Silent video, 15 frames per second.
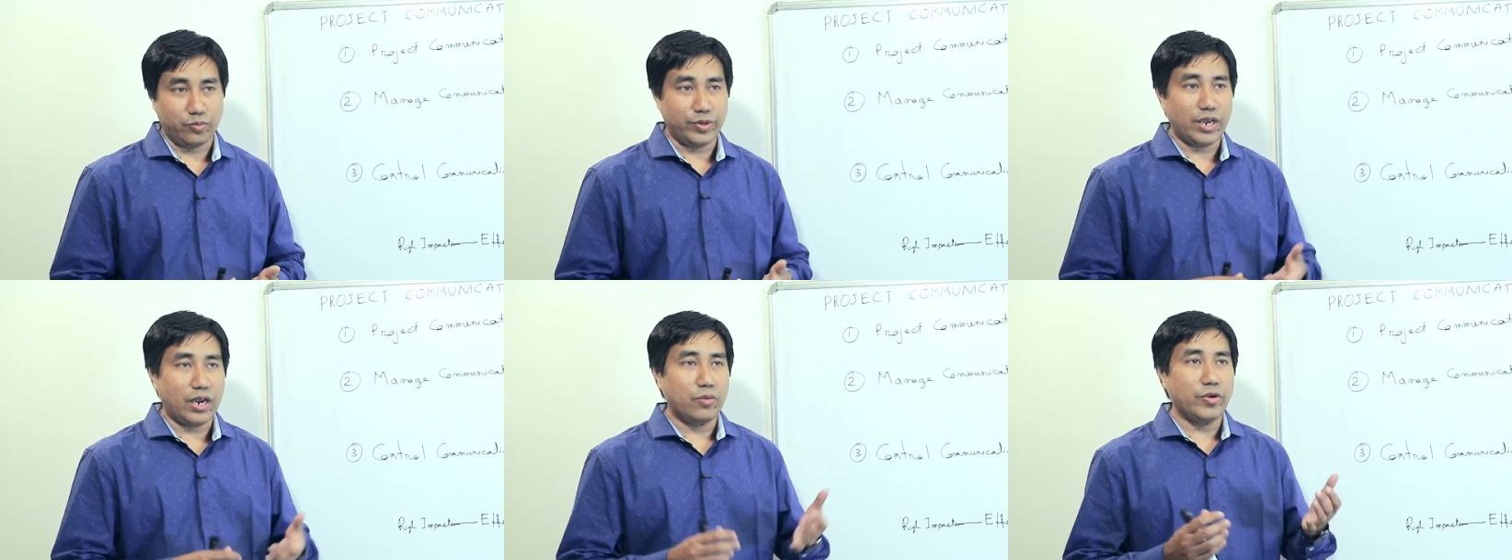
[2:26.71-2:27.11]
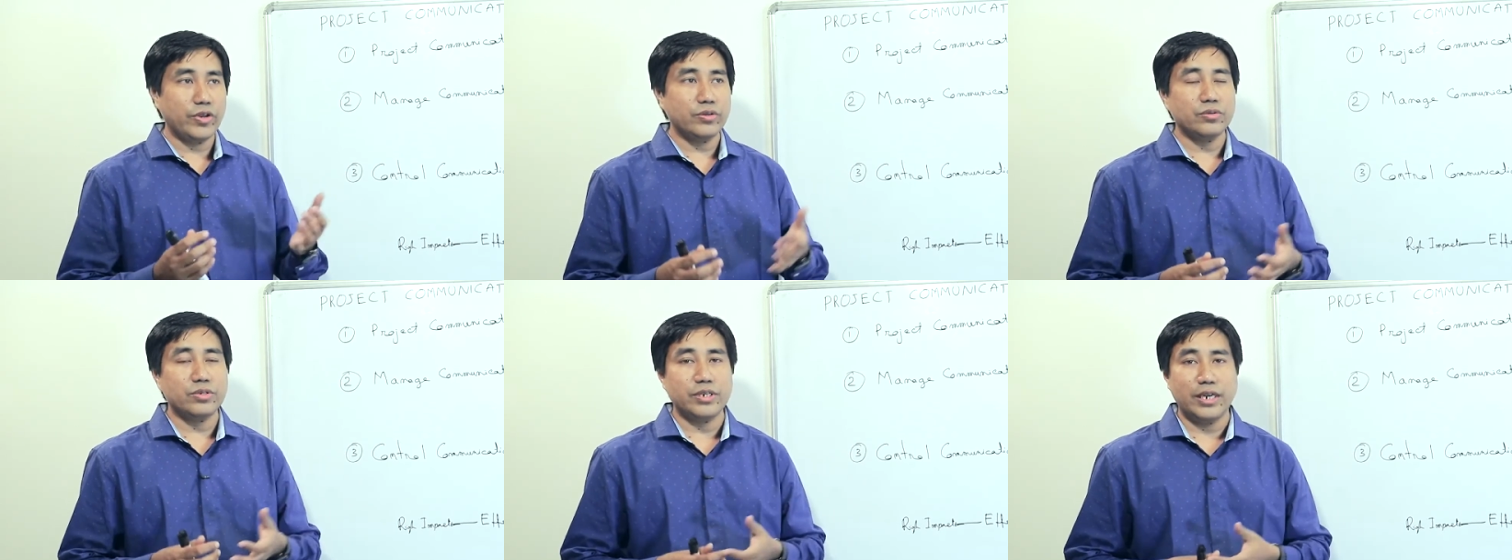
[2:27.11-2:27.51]
We are
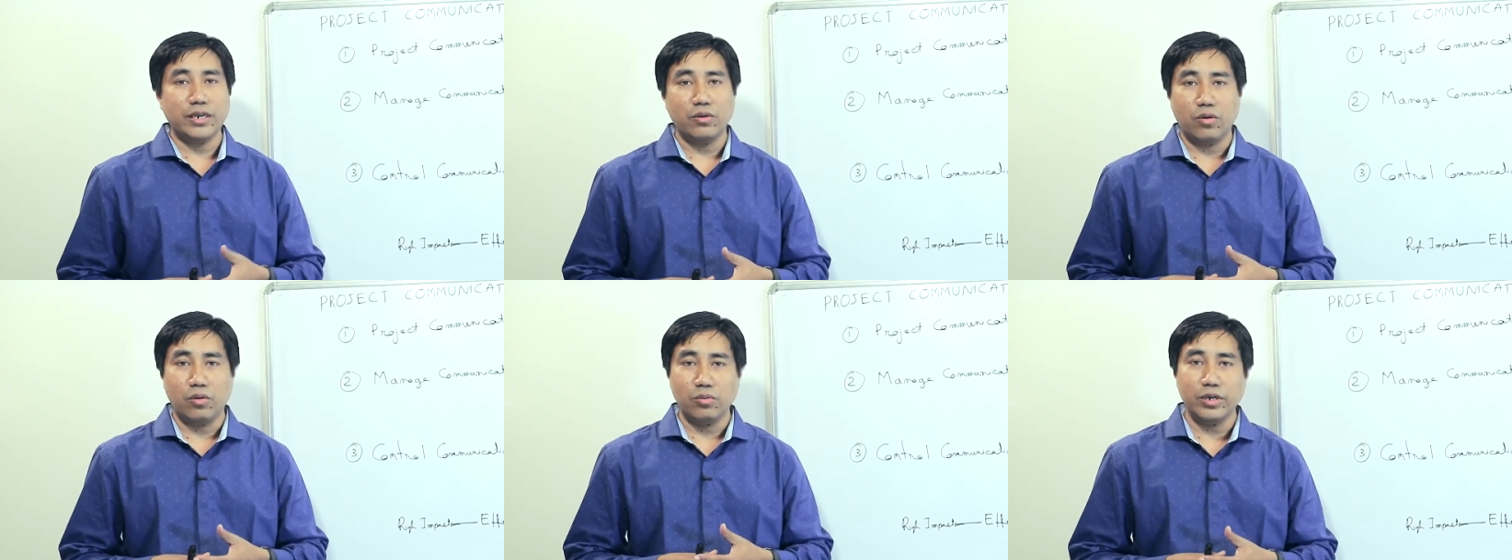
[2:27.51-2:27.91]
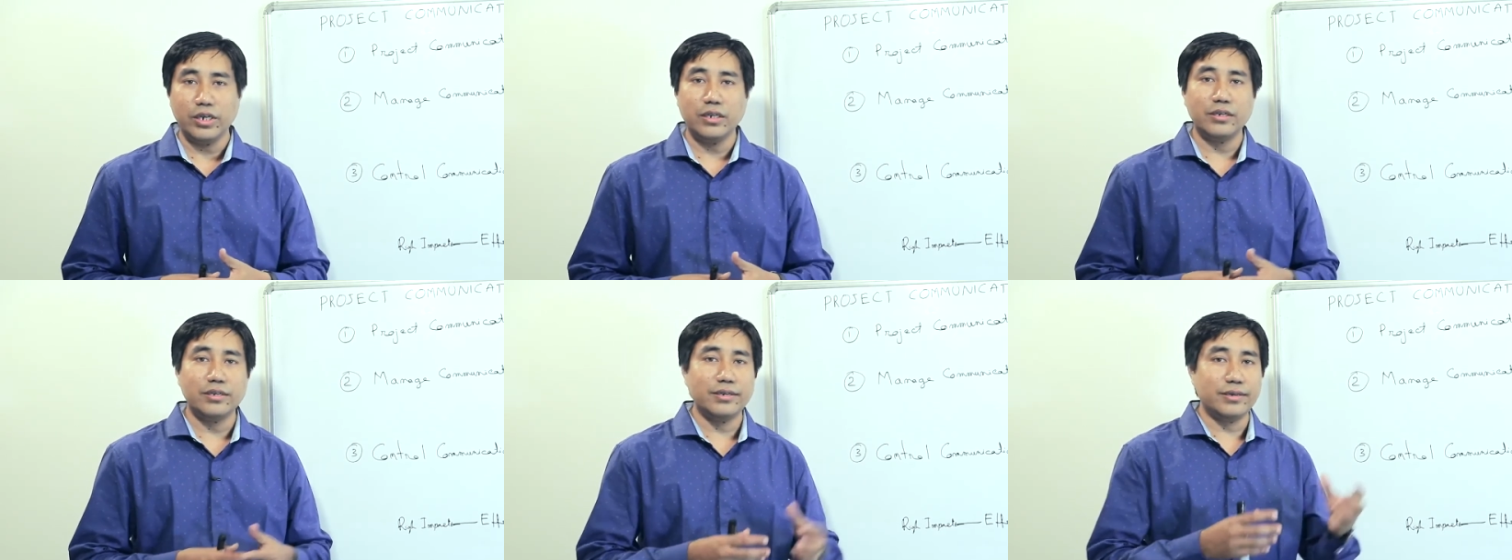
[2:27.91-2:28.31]
going to send only
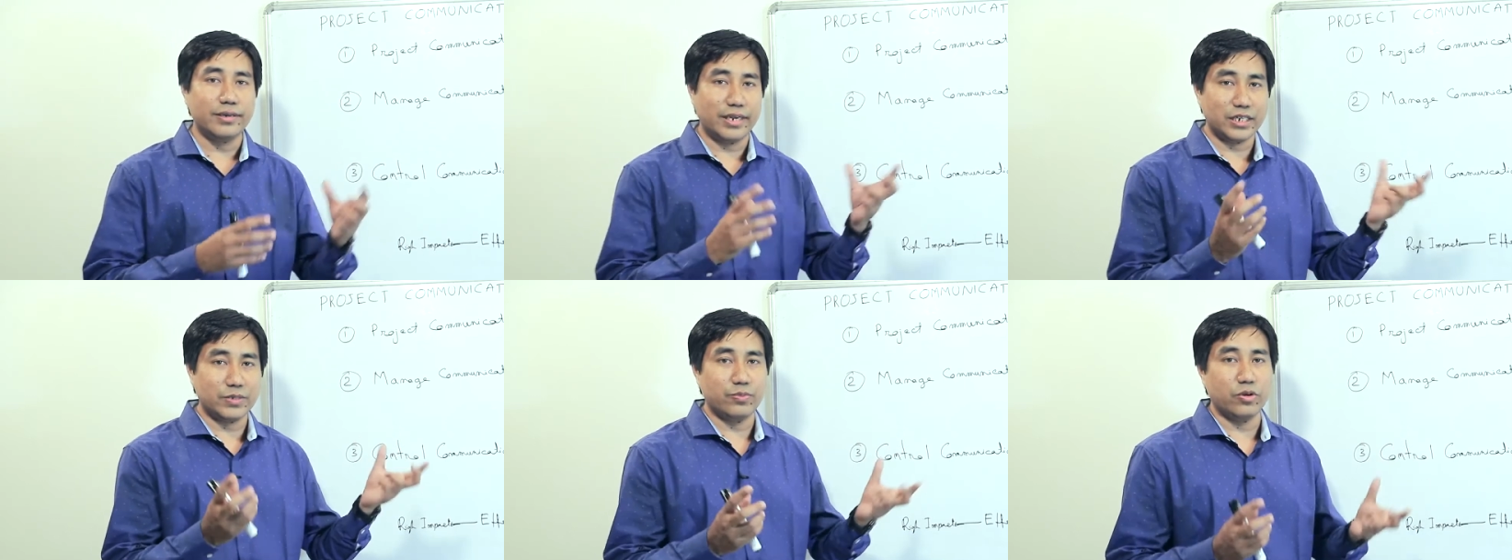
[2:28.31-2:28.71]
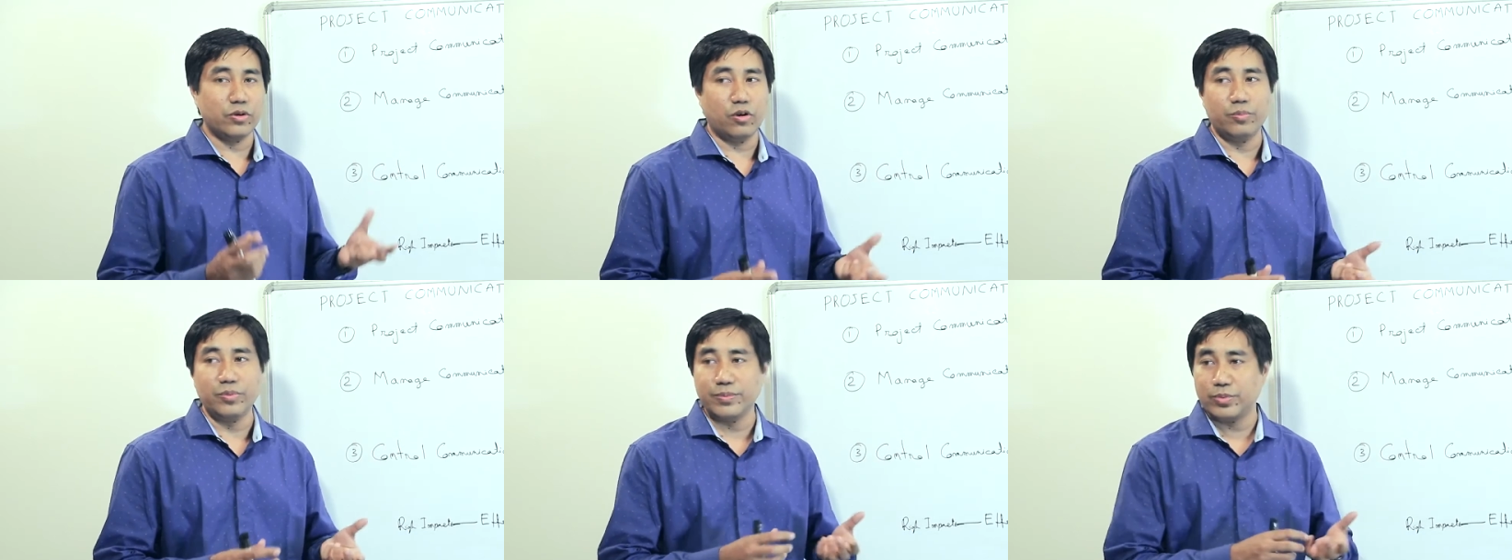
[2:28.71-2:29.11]
the dashboard
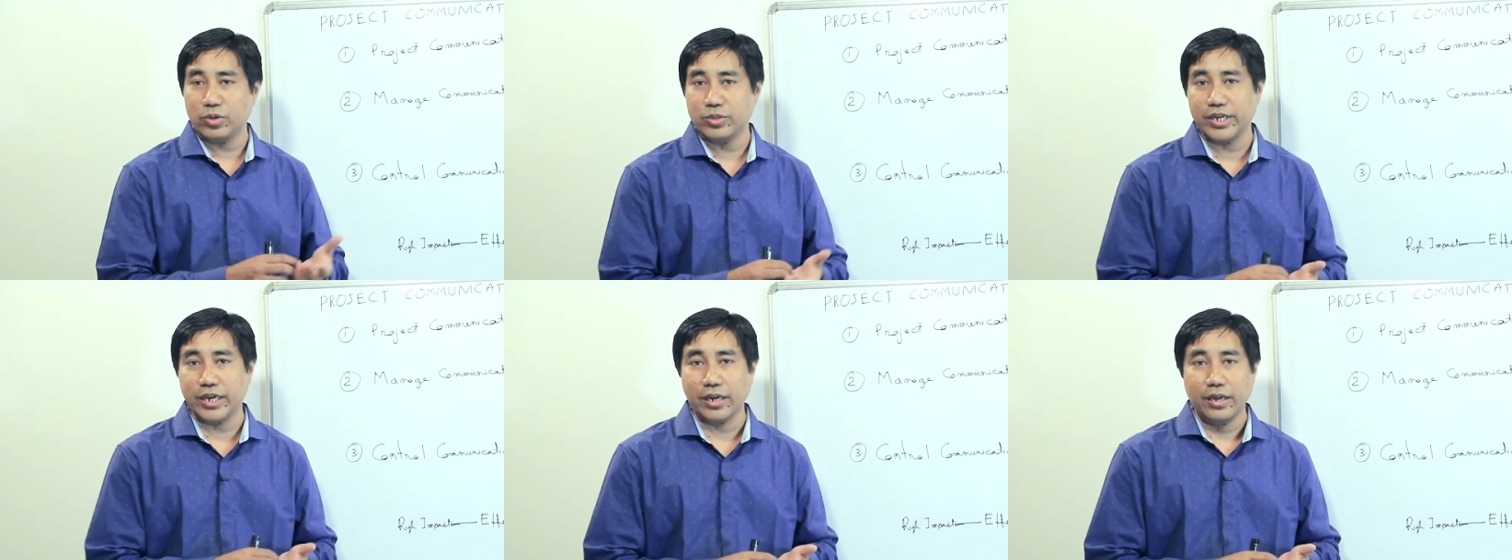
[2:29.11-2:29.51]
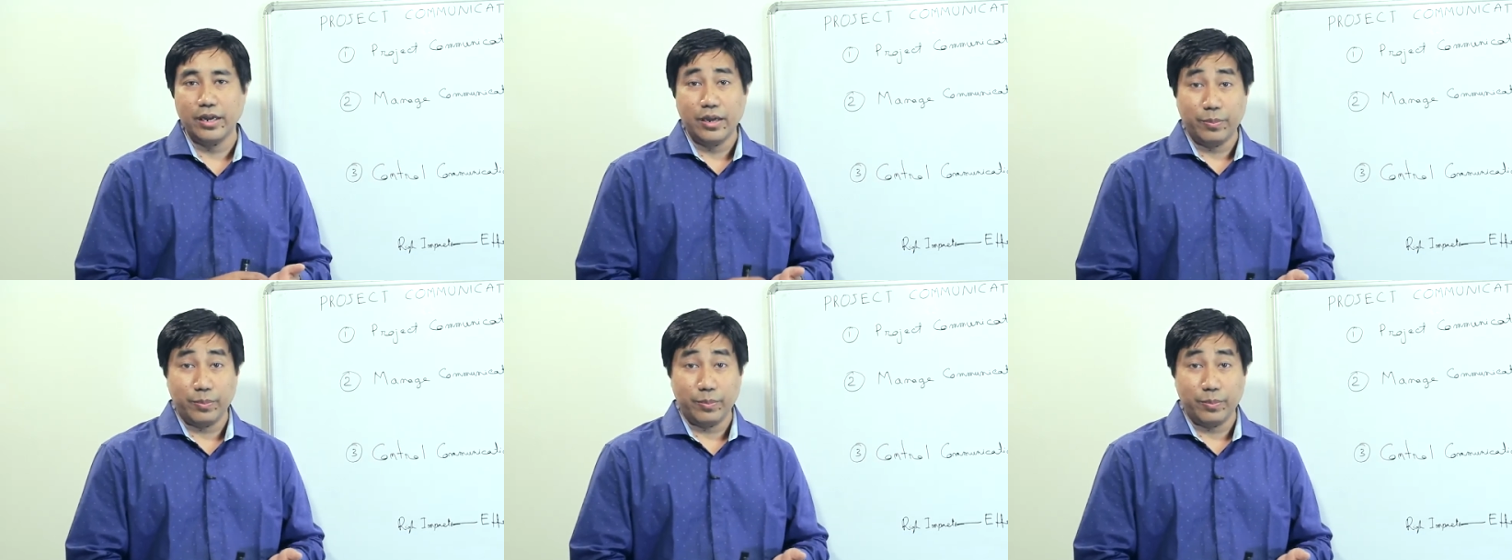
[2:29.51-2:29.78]
of the project.